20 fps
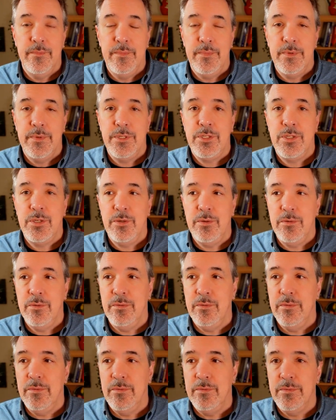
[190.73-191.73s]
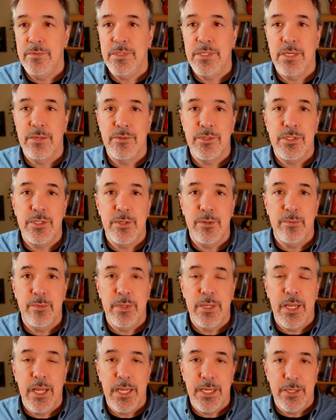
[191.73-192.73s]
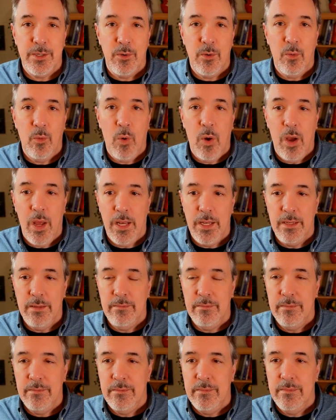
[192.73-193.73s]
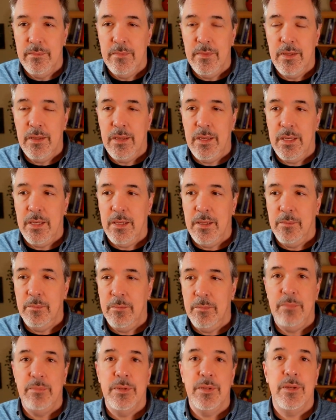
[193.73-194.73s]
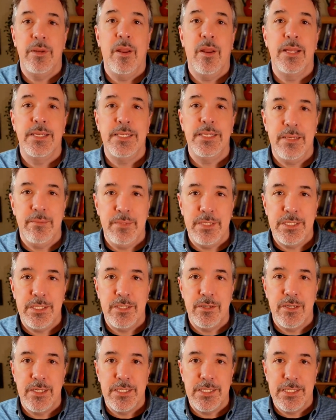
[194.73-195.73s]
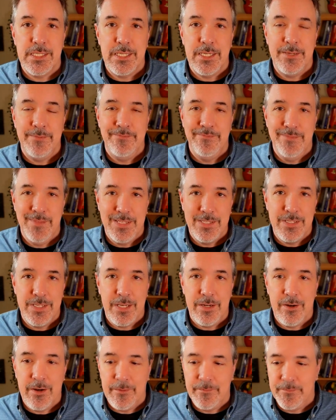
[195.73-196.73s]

to sound stupid. I don't want people to not take me seriously, etc.